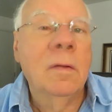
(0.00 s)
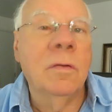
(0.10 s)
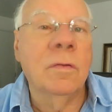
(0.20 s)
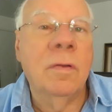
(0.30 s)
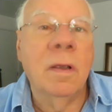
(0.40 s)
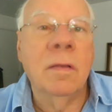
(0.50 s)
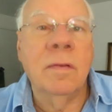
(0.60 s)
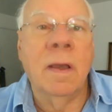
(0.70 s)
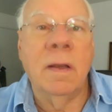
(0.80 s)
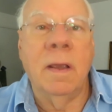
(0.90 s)
to take
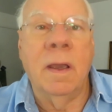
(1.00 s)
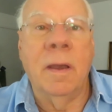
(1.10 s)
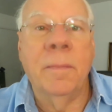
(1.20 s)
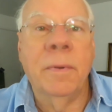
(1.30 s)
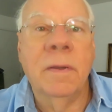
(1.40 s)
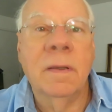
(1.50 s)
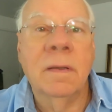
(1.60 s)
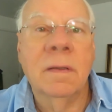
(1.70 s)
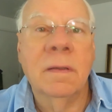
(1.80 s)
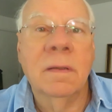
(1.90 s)
that app
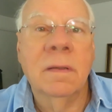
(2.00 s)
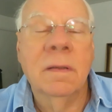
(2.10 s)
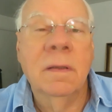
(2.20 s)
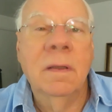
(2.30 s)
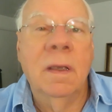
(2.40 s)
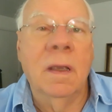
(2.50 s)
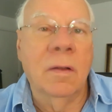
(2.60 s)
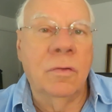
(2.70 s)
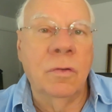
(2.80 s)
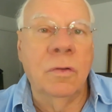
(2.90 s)

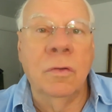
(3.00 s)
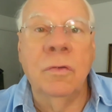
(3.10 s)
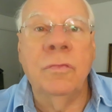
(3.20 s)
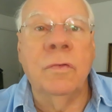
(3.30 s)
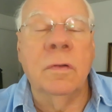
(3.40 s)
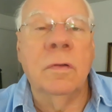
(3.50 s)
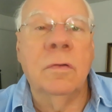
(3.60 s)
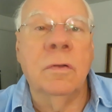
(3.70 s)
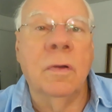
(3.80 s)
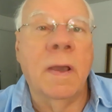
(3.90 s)
and to use
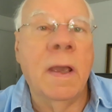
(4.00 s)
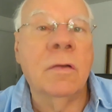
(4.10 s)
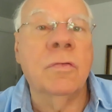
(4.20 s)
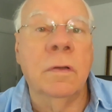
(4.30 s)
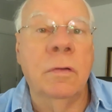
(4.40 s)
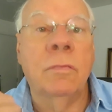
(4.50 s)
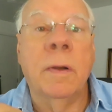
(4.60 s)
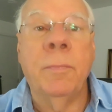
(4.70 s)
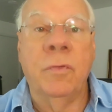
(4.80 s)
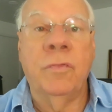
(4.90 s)
it to actually
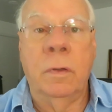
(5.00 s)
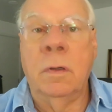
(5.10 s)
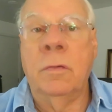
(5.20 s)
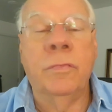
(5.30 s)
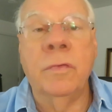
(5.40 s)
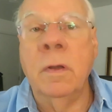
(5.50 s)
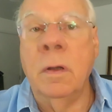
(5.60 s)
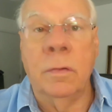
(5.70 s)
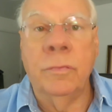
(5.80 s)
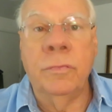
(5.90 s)
represent
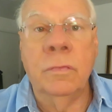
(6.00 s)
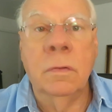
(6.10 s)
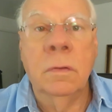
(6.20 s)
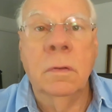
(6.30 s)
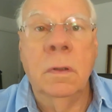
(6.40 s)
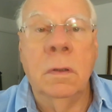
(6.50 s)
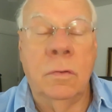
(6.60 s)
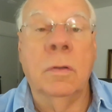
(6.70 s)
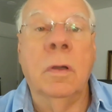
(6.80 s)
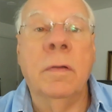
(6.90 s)
ourselves,
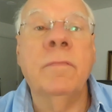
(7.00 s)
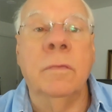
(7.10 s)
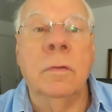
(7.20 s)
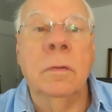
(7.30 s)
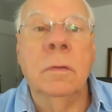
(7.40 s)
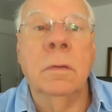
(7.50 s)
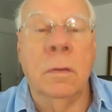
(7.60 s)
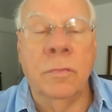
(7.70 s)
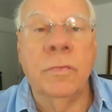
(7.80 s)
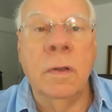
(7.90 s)
to govern
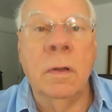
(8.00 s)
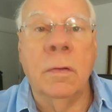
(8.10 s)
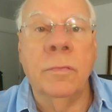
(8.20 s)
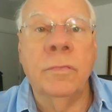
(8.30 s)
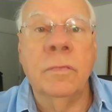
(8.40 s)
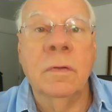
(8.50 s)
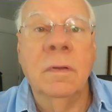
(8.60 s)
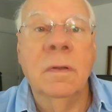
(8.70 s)
ourselves,